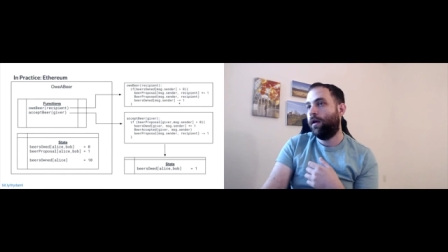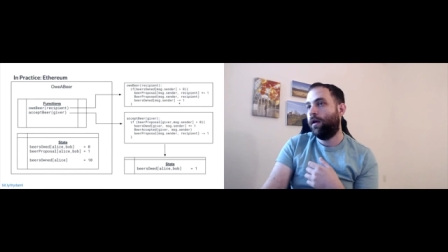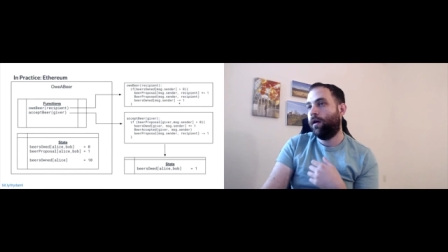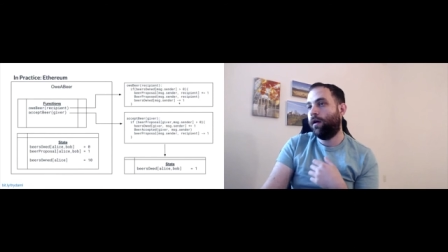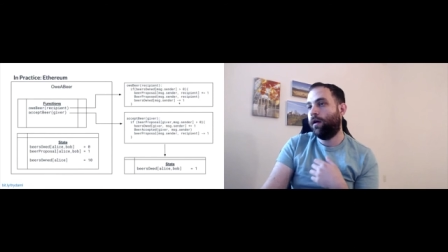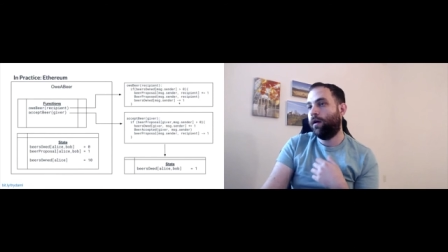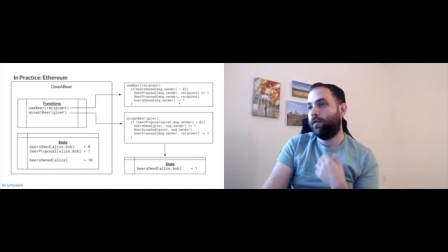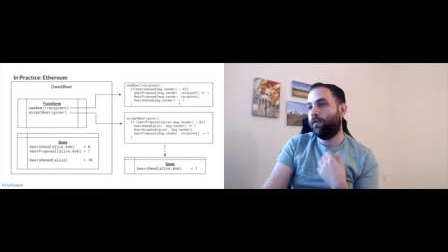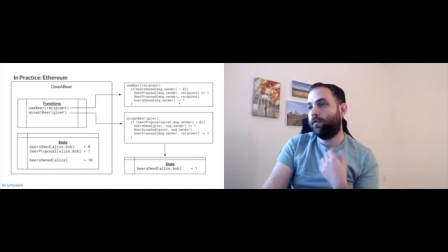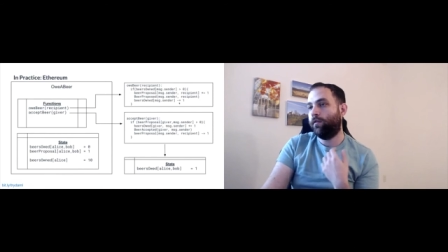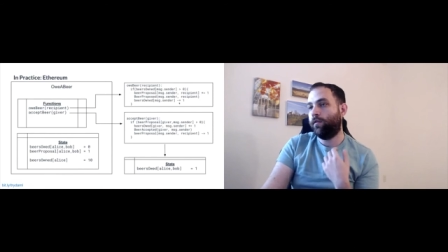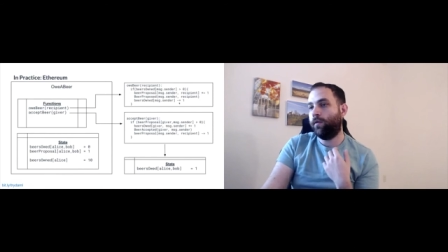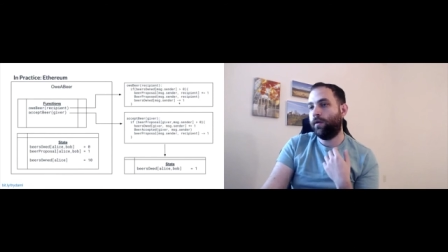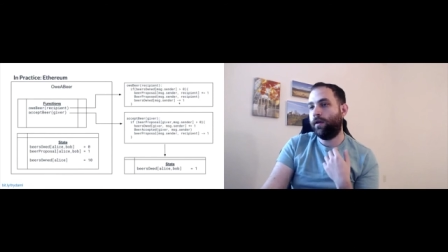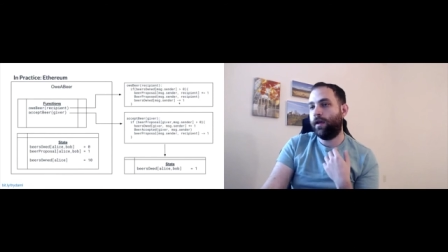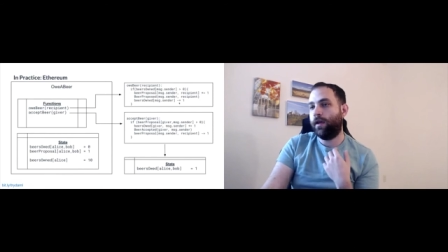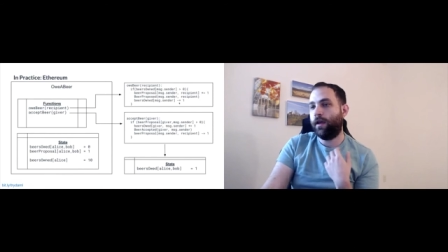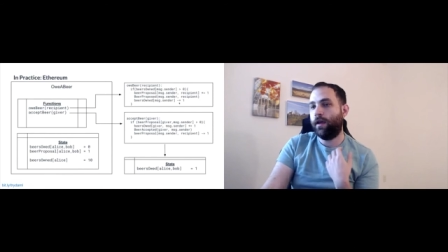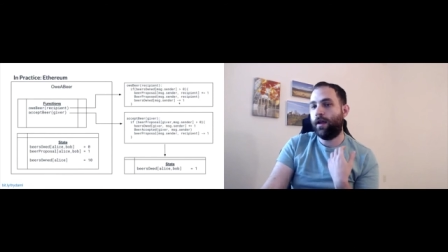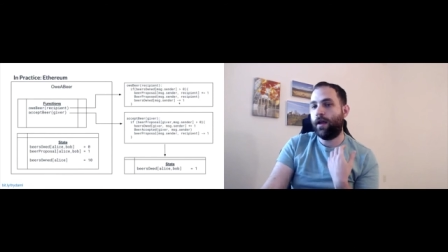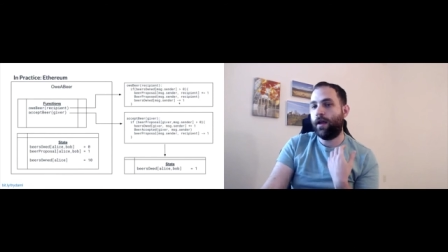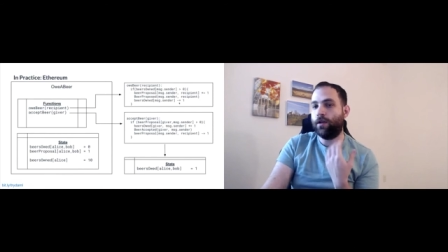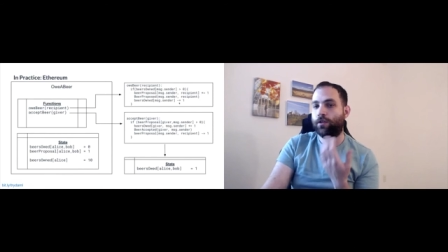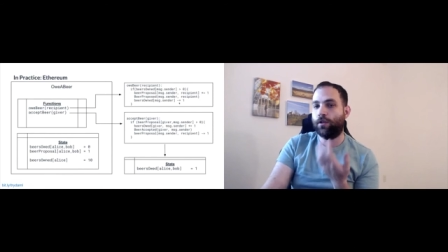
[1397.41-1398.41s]
Uh, so we
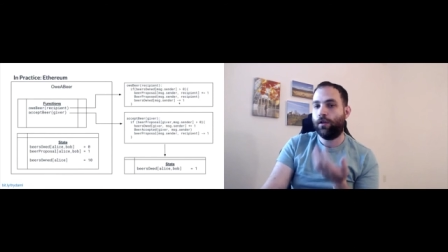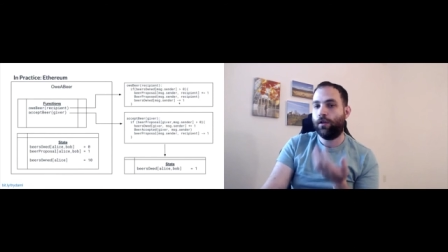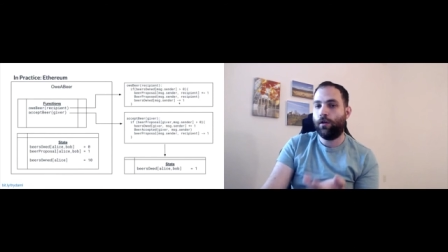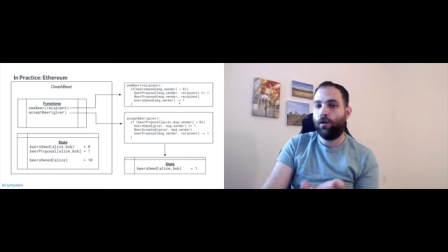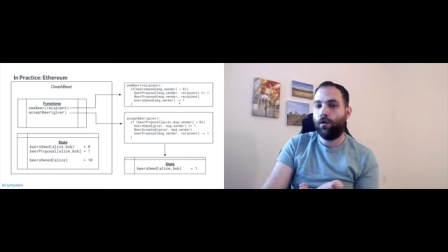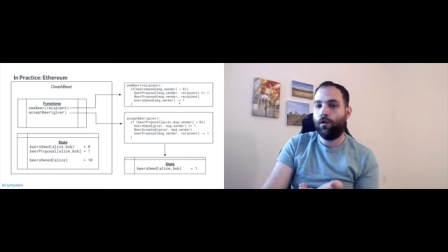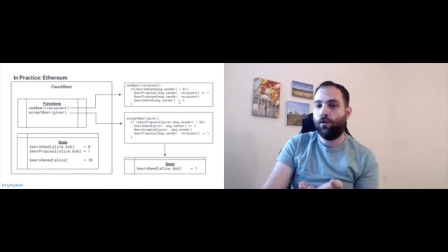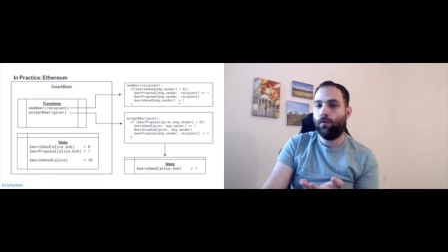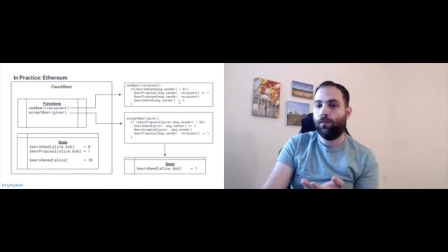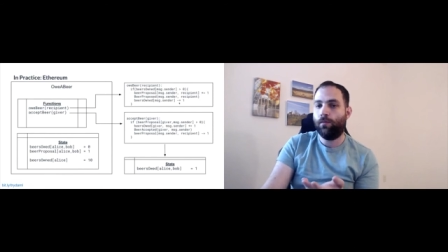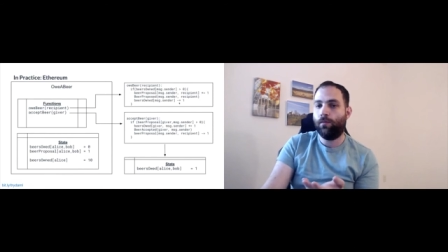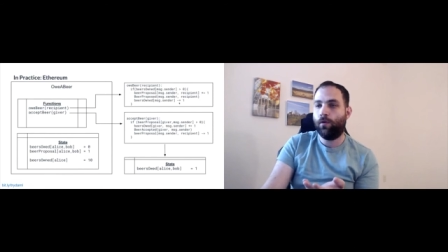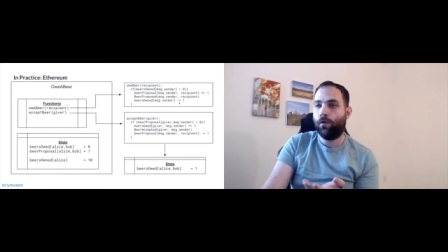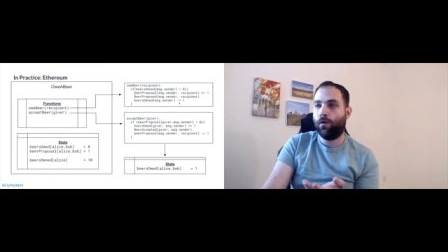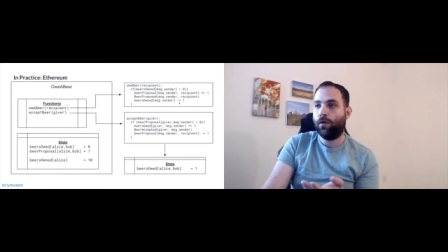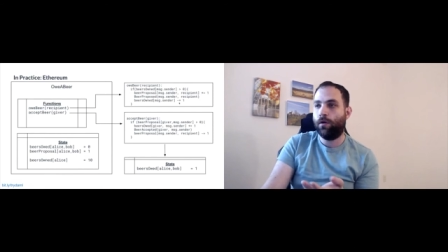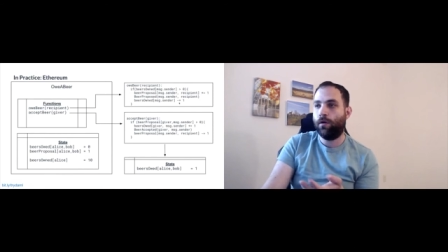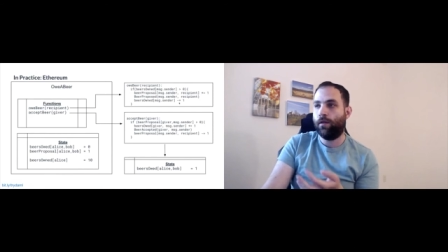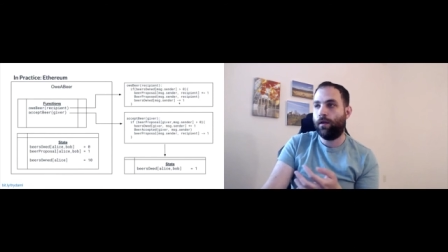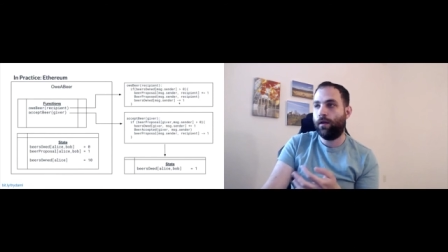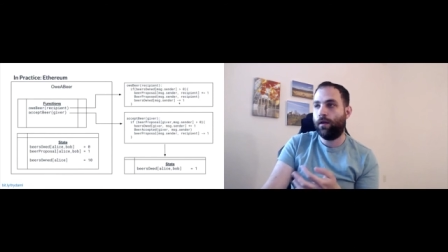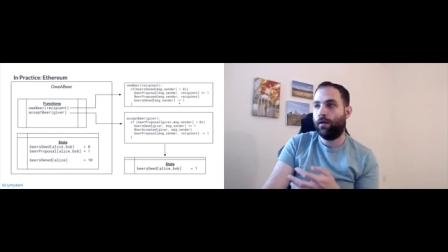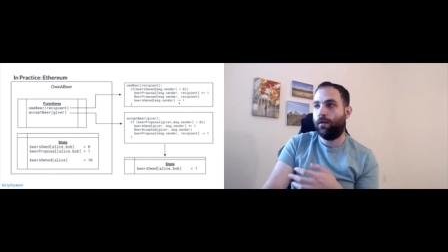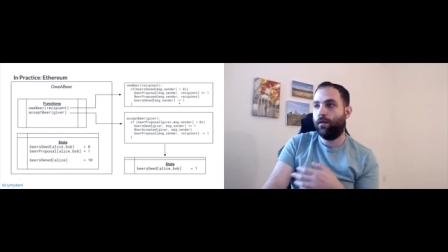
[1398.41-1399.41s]
can't actually owe more
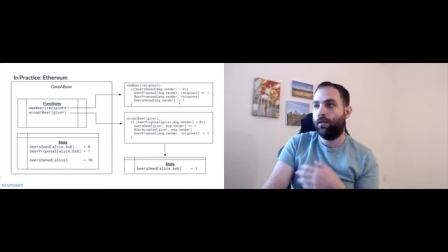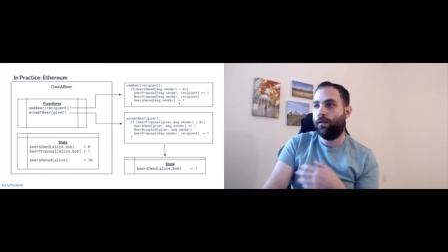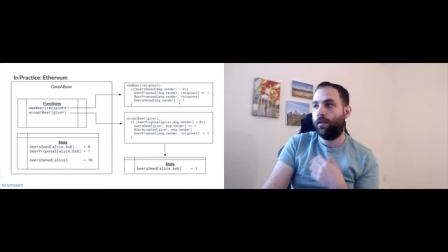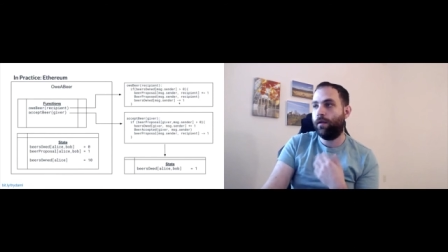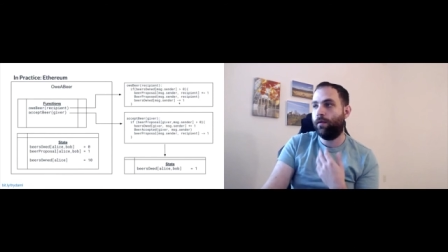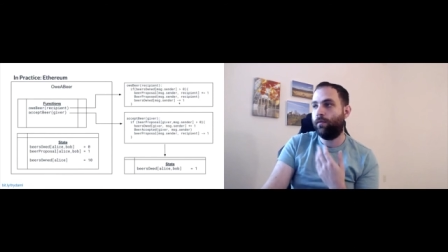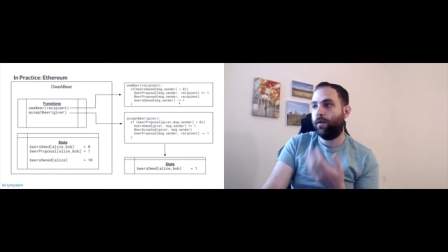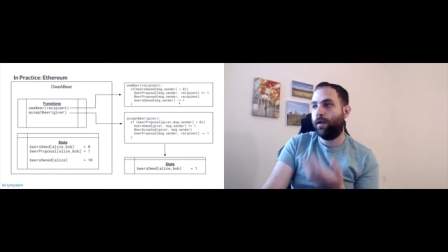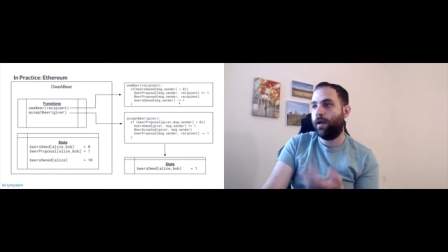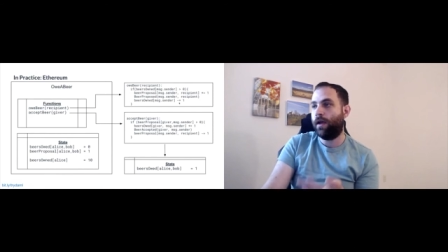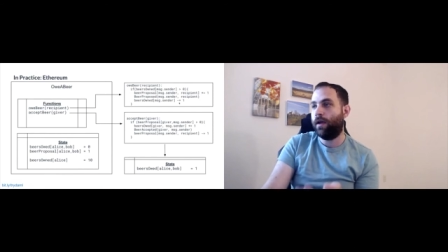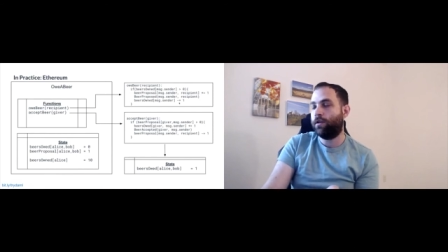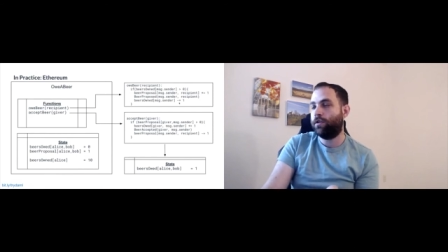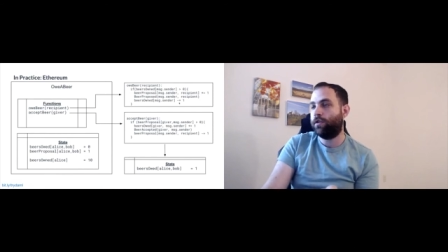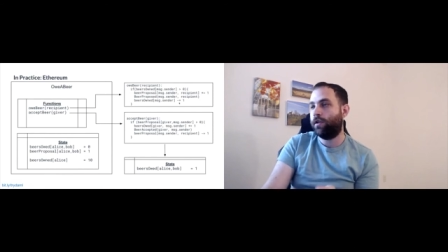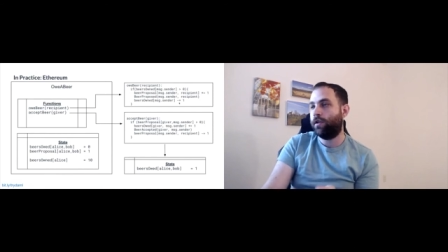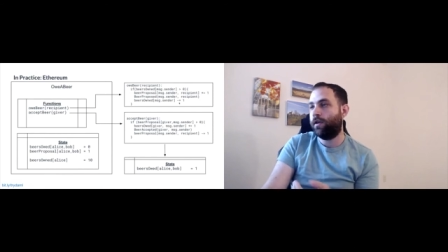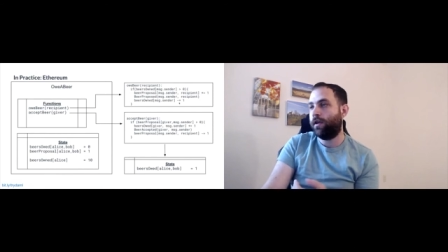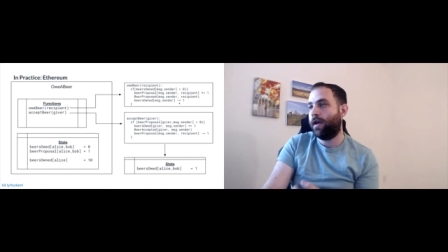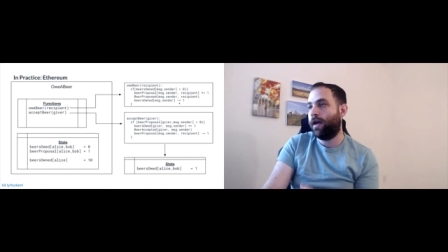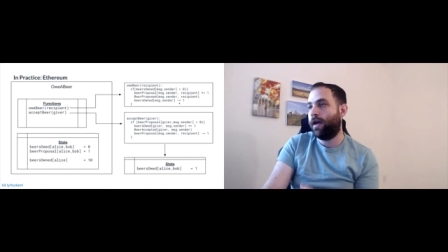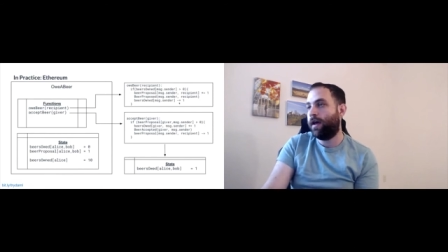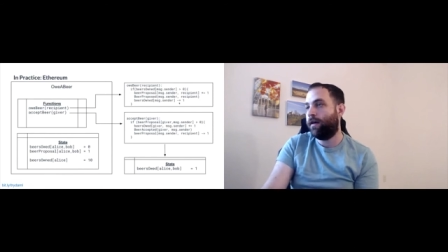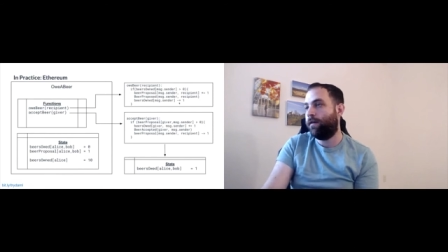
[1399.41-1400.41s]
than than we
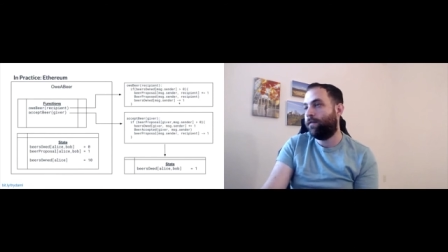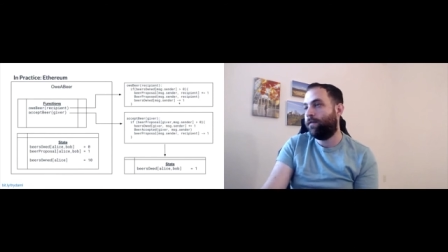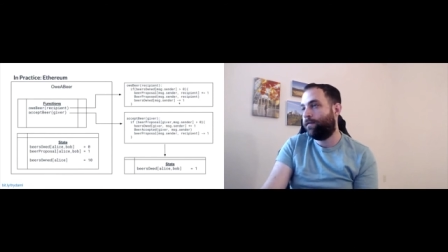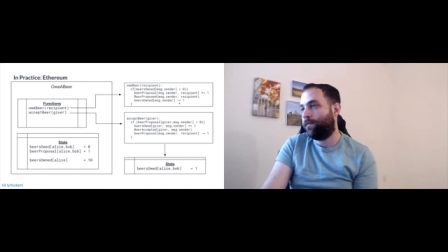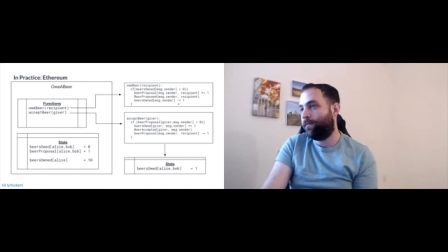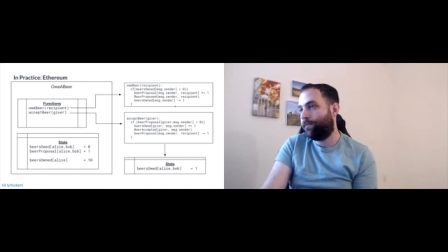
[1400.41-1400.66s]
actually have.